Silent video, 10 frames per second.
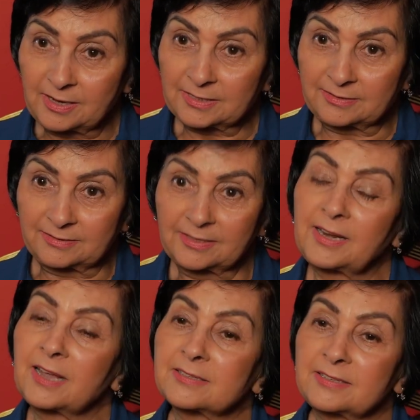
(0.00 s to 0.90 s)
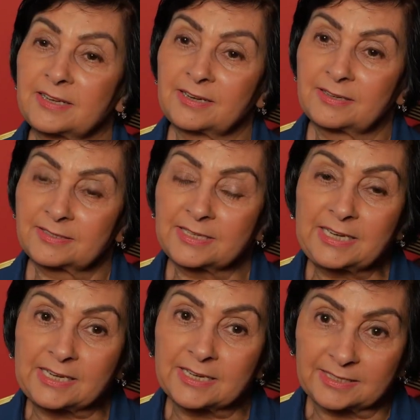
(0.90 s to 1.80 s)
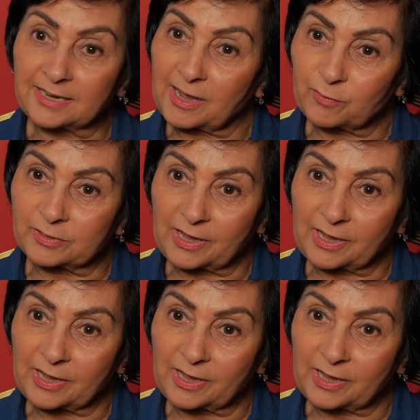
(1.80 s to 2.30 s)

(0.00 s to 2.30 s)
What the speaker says: So the next day, silly girl that I was,